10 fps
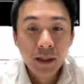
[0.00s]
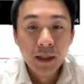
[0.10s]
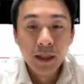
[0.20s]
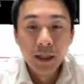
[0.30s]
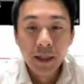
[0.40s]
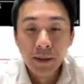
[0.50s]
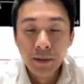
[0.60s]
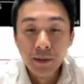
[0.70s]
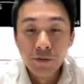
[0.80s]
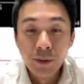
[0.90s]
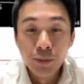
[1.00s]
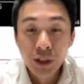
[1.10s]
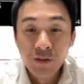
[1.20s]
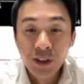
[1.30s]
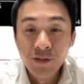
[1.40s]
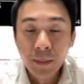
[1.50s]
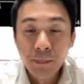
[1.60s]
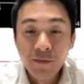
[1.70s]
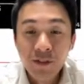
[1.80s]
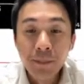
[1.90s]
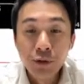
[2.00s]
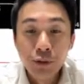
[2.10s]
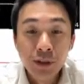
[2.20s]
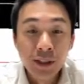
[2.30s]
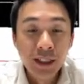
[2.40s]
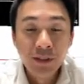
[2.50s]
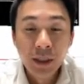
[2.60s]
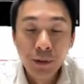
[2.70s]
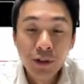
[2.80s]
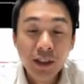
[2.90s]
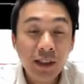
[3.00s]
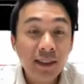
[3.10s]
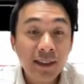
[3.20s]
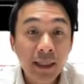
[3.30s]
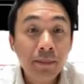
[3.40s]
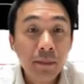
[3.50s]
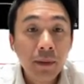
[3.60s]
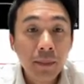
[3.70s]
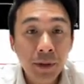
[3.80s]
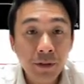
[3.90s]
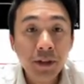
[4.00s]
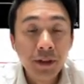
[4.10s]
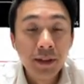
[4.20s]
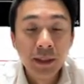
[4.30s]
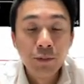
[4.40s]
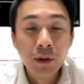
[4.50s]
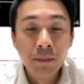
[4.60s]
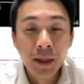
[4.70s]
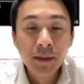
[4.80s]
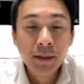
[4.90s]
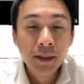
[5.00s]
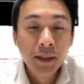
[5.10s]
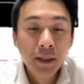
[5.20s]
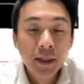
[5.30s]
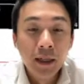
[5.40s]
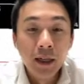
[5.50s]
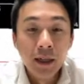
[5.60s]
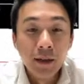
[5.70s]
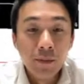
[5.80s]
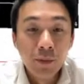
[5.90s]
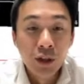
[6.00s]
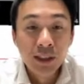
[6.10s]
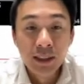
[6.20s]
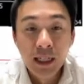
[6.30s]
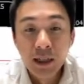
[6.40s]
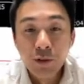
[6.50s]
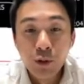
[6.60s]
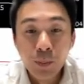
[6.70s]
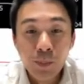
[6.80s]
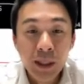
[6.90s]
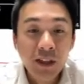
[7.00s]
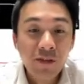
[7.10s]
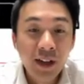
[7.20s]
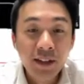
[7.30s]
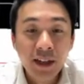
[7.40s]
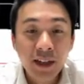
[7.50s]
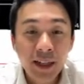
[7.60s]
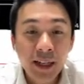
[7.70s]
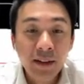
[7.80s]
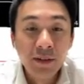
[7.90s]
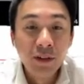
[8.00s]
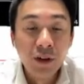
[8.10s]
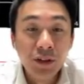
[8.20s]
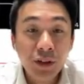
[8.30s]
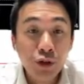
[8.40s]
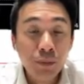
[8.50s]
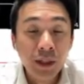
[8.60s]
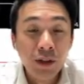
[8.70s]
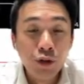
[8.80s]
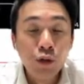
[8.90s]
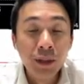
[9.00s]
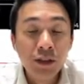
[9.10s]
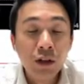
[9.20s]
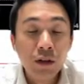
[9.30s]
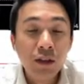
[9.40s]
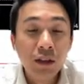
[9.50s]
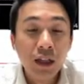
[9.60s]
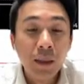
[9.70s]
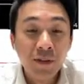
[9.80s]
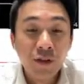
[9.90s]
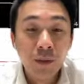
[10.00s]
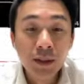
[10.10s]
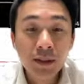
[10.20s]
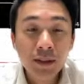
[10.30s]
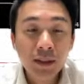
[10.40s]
uh, from 25th Feb to 30th April in the same period, the same one month, uh, because it will magnify that gain on the UOB, UOB stock uh, performance.